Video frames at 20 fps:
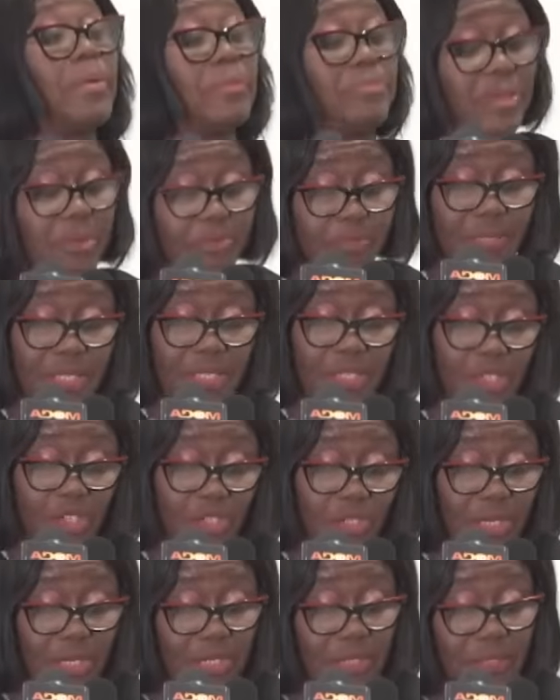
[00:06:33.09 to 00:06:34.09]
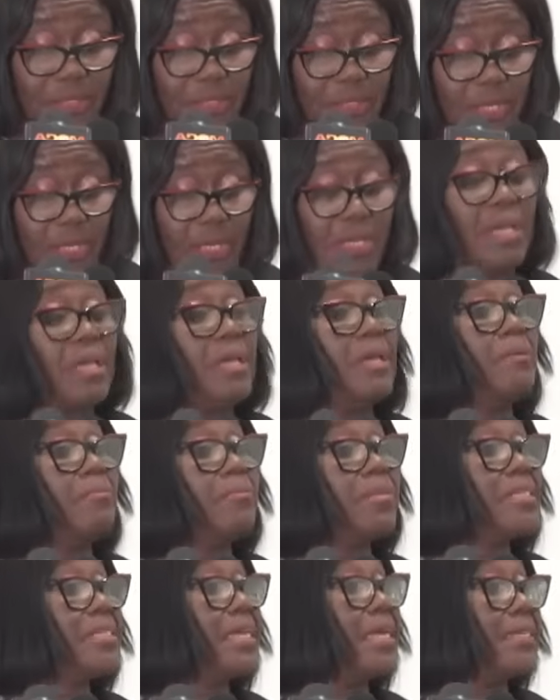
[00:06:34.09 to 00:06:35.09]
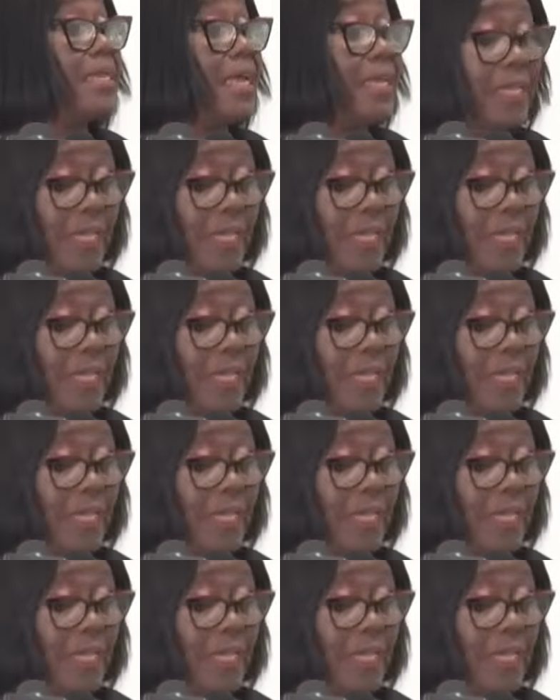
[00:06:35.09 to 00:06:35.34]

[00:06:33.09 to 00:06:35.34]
petitioners, Mr.